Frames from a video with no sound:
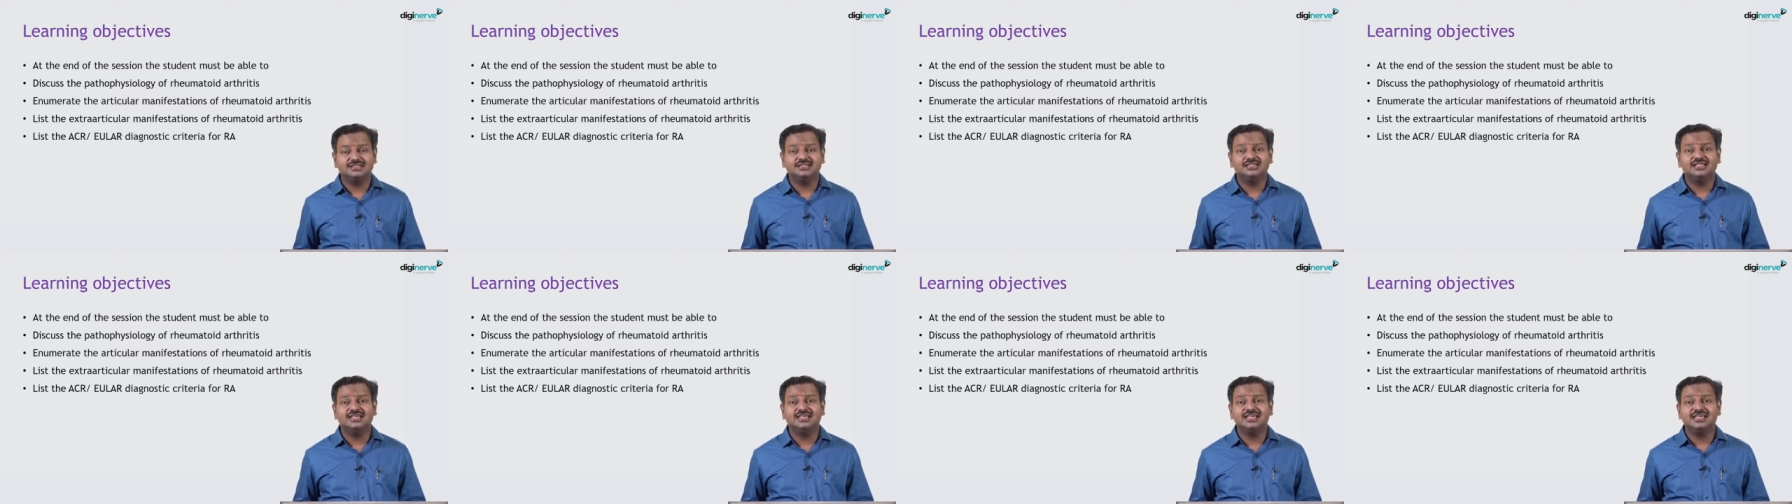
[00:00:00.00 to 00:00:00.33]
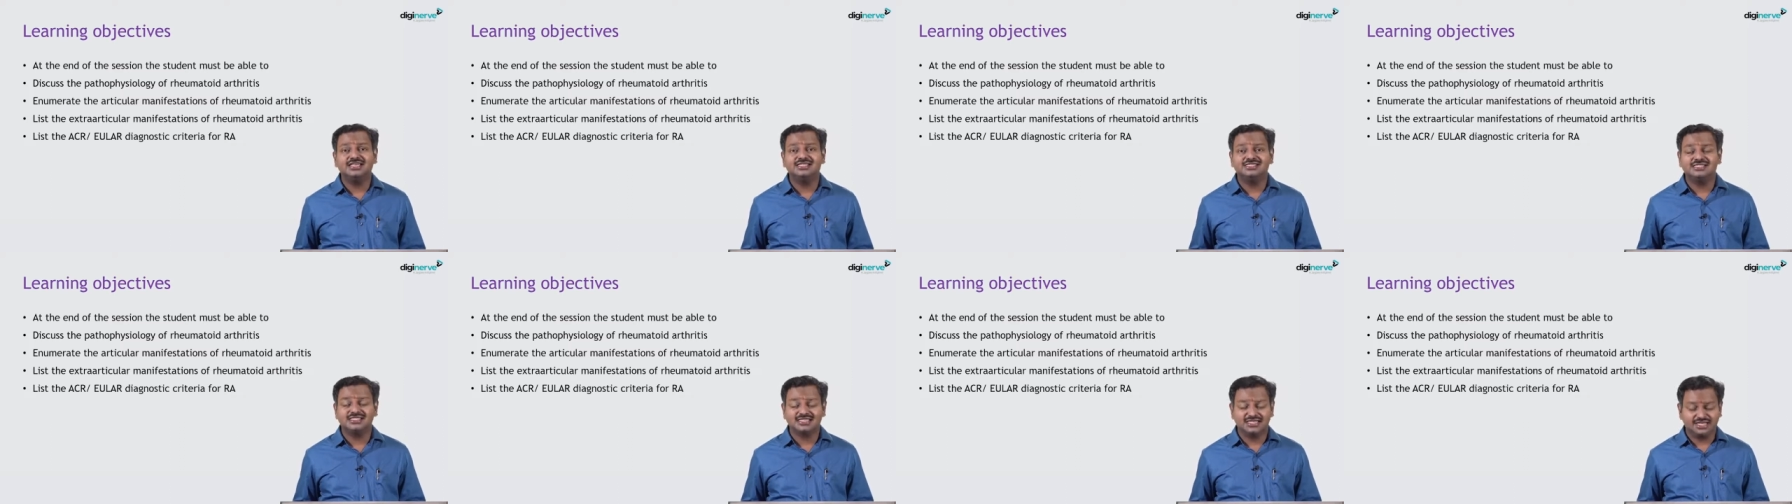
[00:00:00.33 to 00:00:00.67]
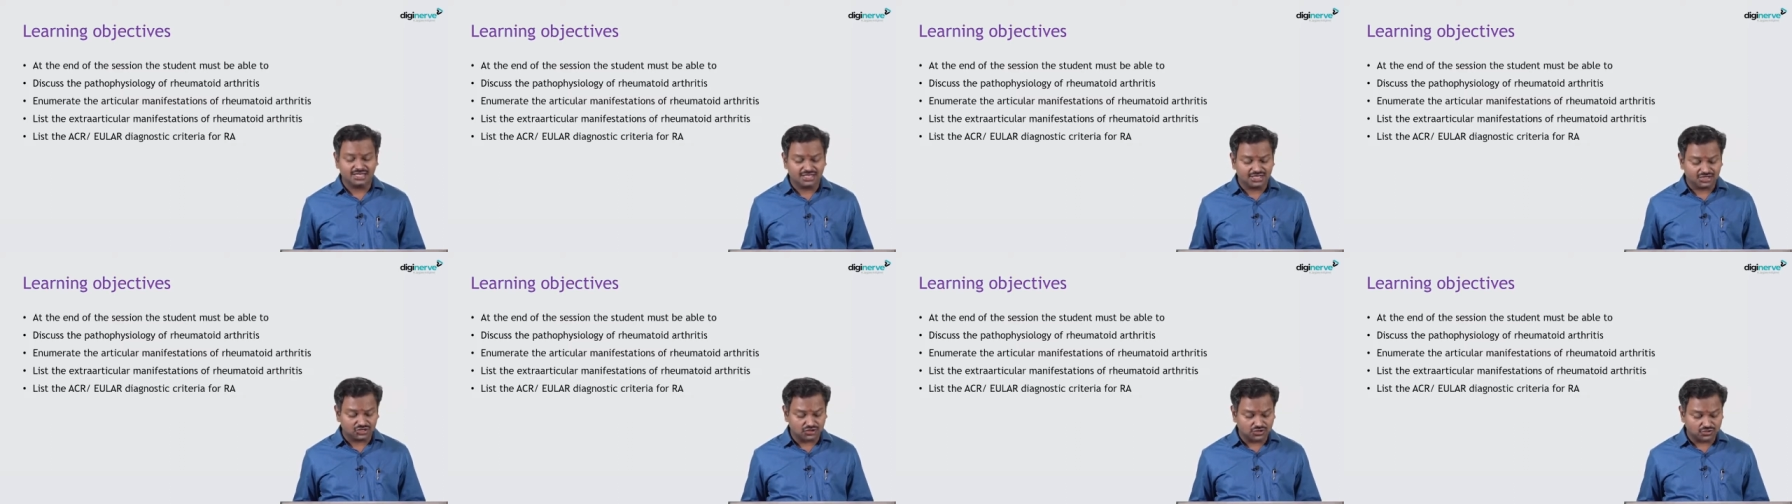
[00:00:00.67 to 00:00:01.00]
the
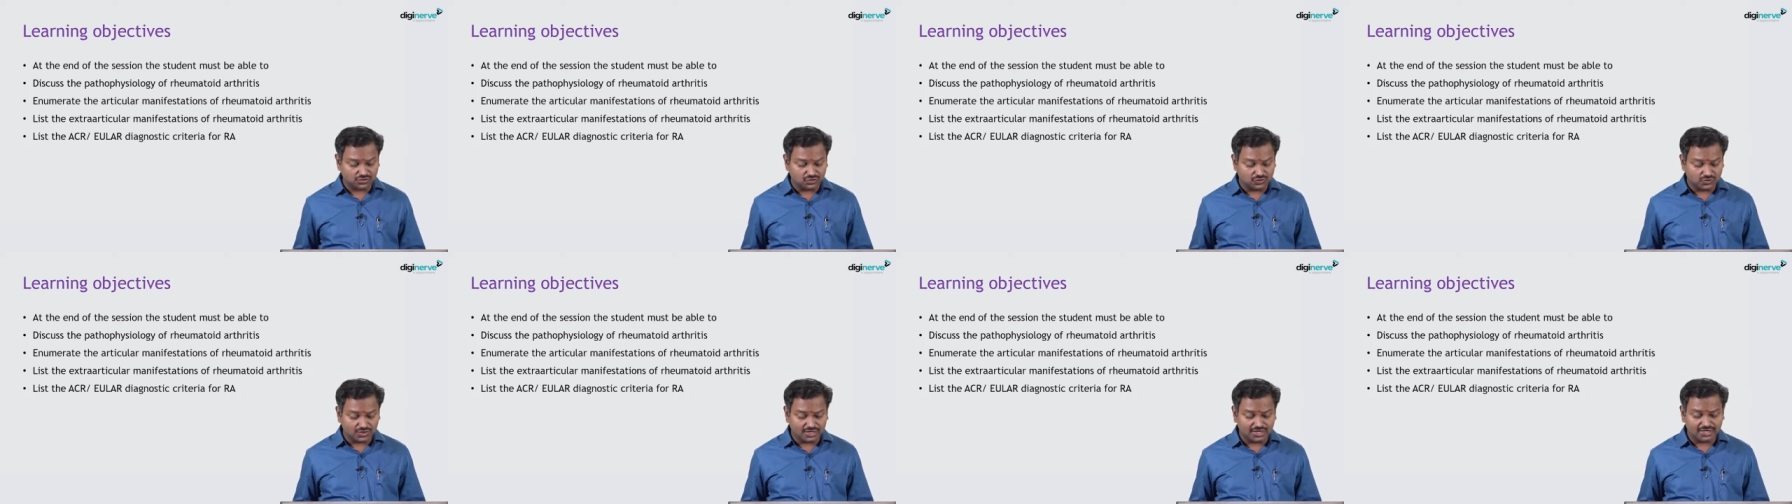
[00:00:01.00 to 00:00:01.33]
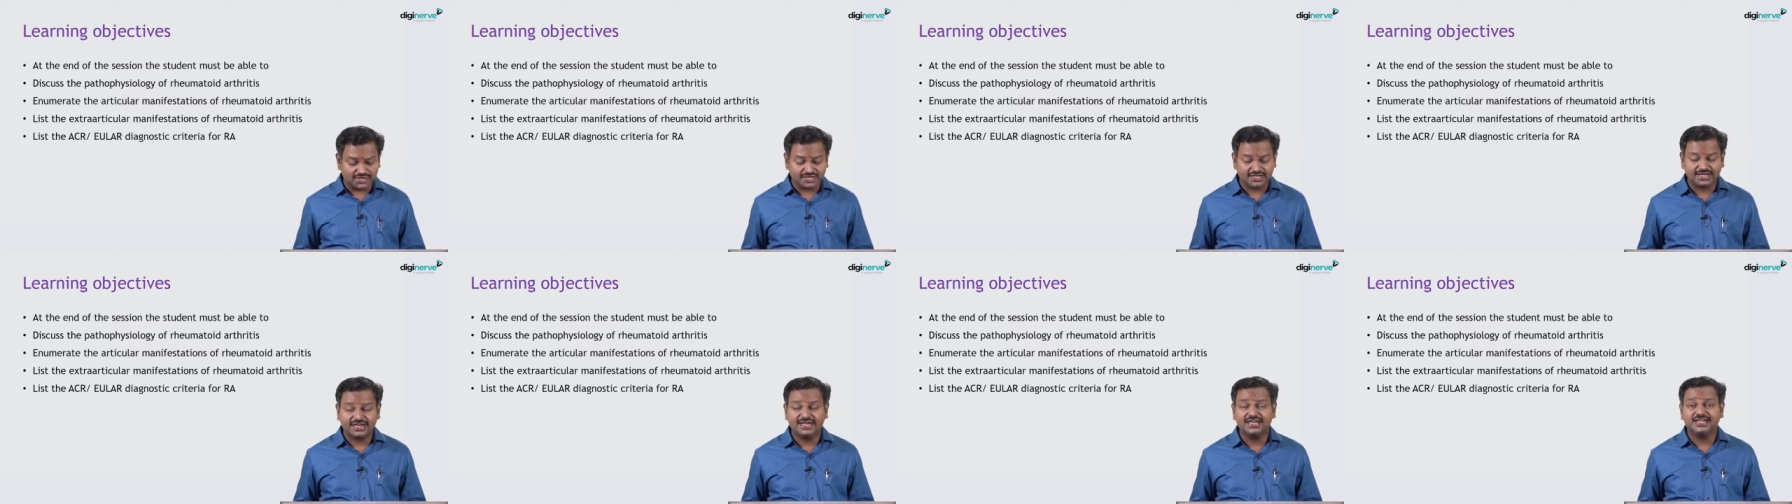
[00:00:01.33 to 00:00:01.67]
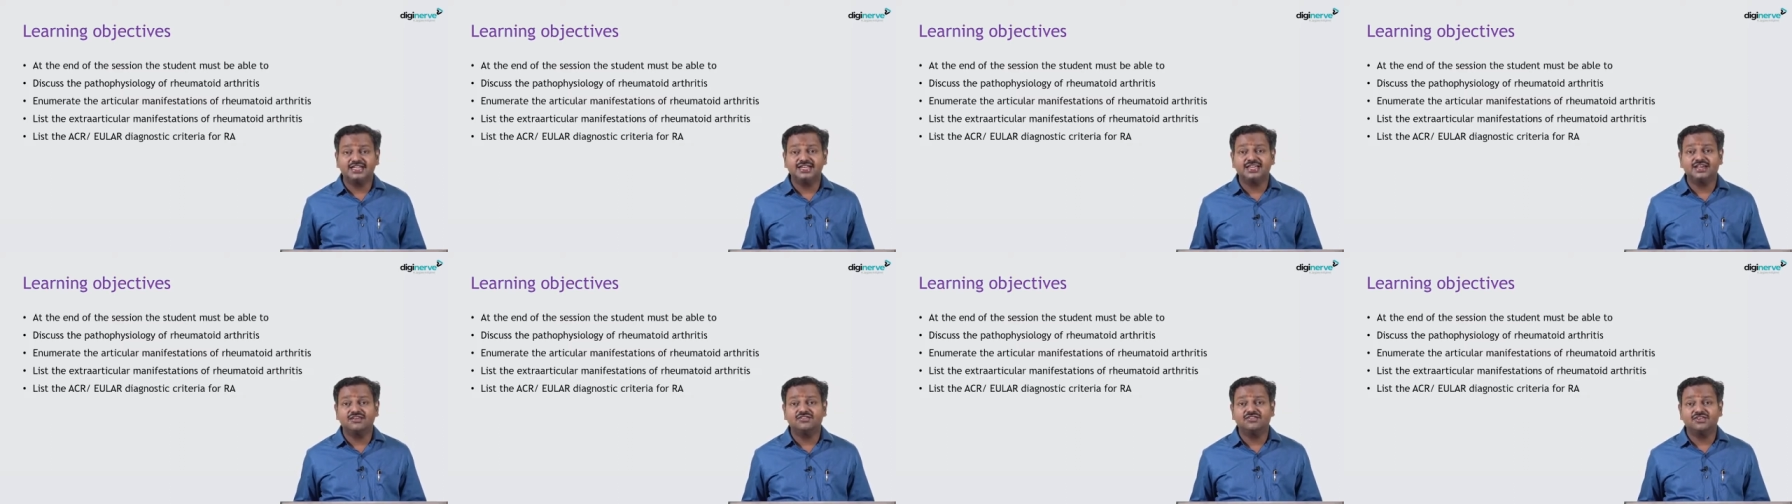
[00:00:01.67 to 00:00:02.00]
ACR or EULAR
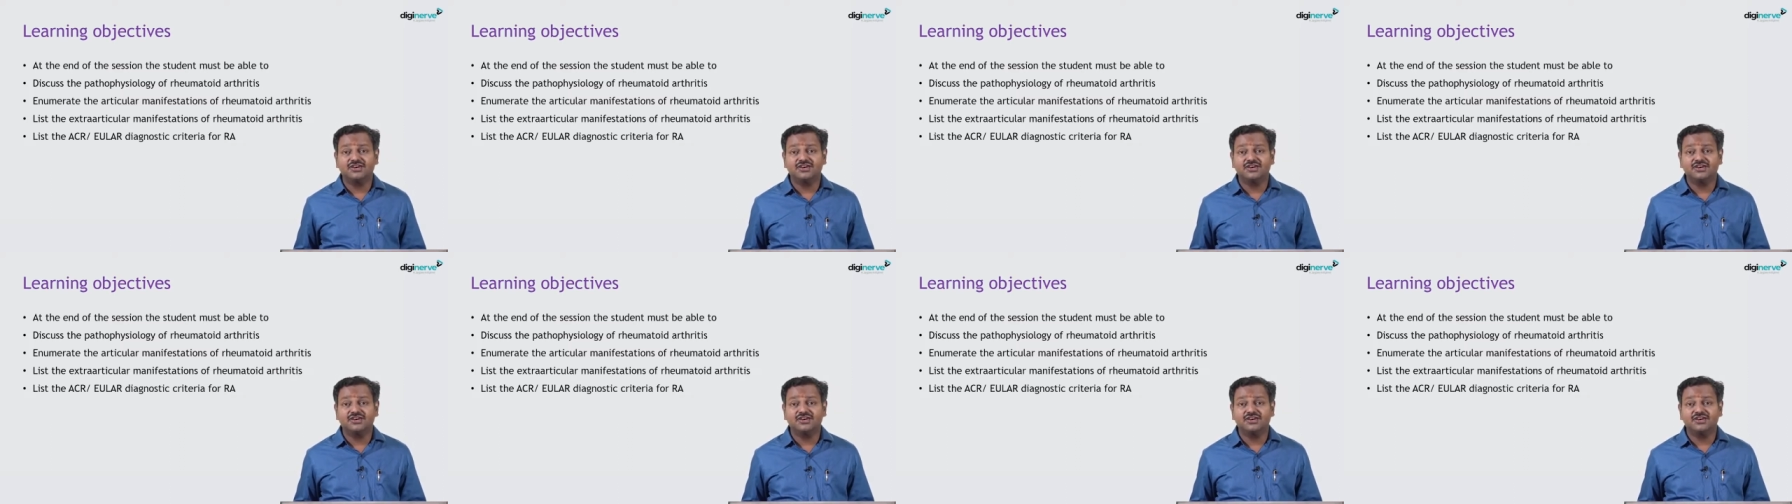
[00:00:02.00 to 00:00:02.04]
criteria